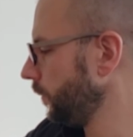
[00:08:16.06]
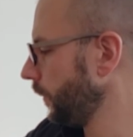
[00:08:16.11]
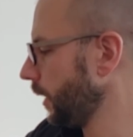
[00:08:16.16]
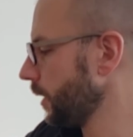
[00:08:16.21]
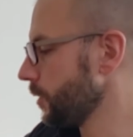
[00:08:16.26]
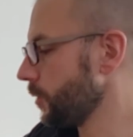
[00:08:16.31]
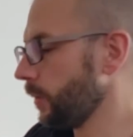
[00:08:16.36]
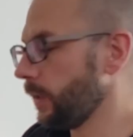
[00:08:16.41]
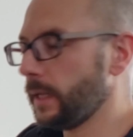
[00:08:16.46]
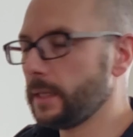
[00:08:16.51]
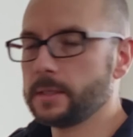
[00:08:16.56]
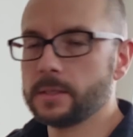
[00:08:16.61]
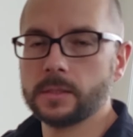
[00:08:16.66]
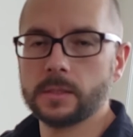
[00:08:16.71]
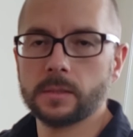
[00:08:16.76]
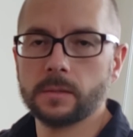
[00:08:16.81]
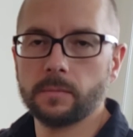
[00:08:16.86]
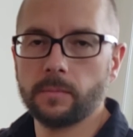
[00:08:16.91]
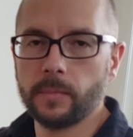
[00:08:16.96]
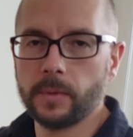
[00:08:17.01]
So
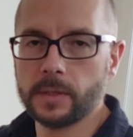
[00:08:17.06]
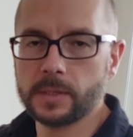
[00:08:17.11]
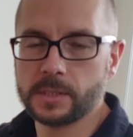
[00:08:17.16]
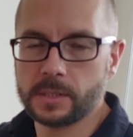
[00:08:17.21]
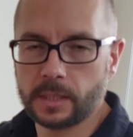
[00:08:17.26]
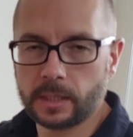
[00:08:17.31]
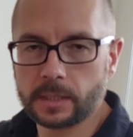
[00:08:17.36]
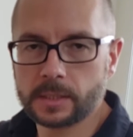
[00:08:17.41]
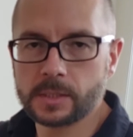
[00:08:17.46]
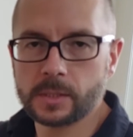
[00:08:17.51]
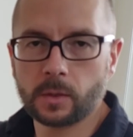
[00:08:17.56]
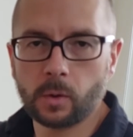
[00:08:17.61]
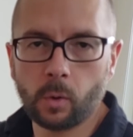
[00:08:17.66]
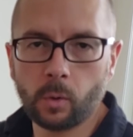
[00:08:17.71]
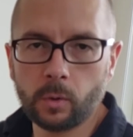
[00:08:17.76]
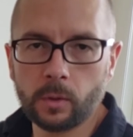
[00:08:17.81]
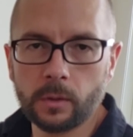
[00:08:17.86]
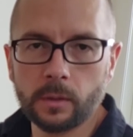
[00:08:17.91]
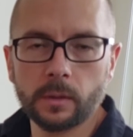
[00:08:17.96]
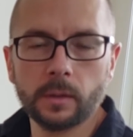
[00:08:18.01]
that's the sixth
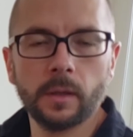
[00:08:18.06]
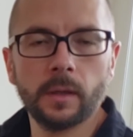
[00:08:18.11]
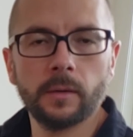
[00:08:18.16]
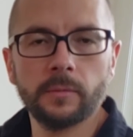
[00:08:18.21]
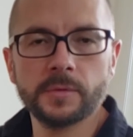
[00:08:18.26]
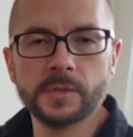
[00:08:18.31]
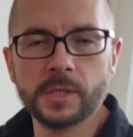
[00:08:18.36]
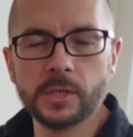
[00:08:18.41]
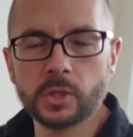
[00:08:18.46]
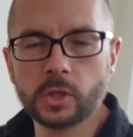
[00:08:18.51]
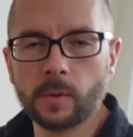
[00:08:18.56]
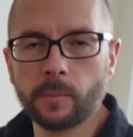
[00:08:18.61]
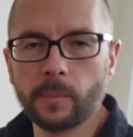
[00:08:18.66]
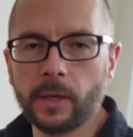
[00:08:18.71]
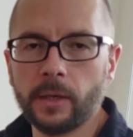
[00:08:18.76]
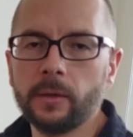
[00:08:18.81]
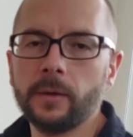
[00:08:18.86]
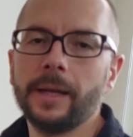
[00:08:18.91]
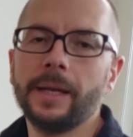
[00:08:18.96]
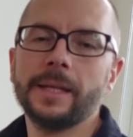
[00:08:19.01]
chord of C sharp
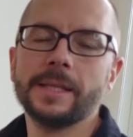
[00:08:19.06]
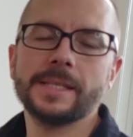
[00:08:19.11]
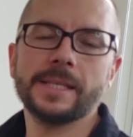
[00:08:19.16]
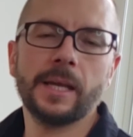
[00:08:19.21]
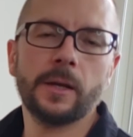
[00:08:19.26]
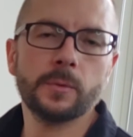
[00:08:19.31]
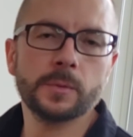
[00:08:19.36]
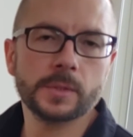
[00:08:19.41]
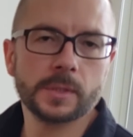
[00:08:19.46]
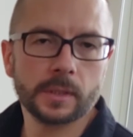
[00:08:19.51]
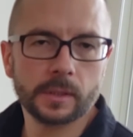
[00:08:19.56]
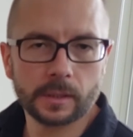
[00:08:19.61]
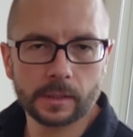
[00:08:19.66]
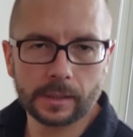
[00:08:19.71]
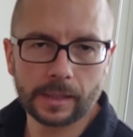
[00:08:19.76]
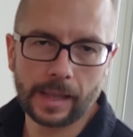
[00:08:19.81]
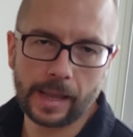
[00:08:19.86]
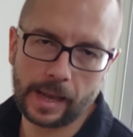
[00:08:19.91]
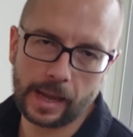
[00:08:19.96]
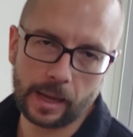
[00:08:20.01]
minor, and it sounds
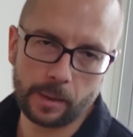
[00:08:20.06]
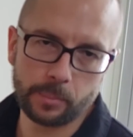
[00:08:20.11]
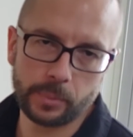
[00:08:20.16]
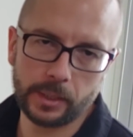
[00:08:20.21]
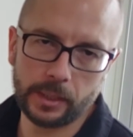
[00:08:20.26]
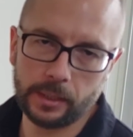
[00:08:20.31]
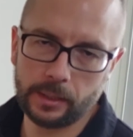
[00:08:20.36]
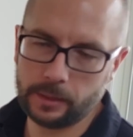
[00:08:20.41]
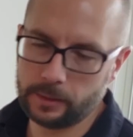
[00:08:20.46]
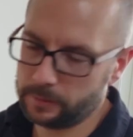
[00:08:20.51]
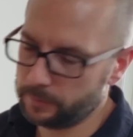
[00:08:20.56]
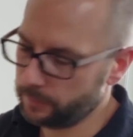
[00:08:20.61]
happy.